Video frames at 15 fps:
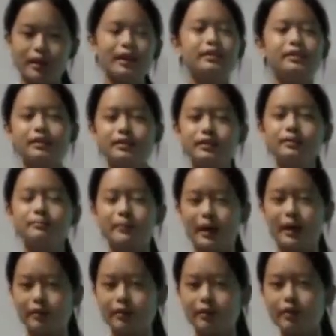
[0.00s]
It doesn't
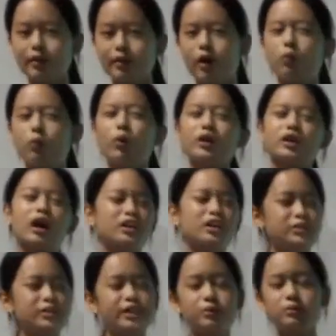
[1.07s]
matter what
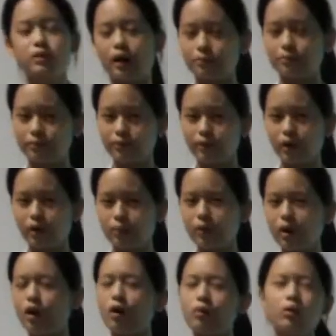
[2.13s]
country you come
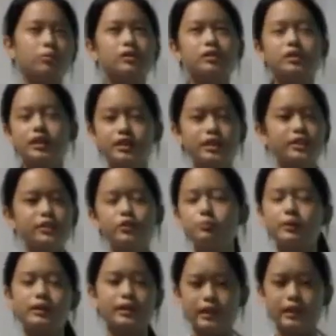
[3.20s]
from, what religion you
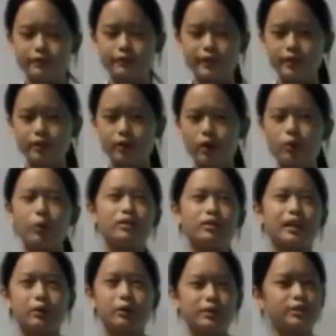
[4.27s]
believe in, or
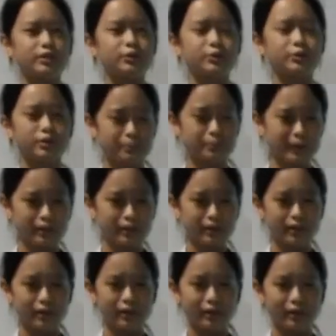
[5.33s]
what languages you speak.
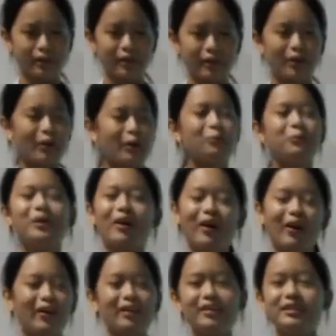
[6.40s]
We're
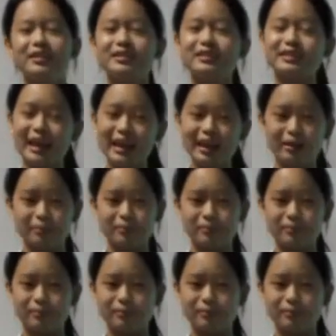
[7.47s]
all the same.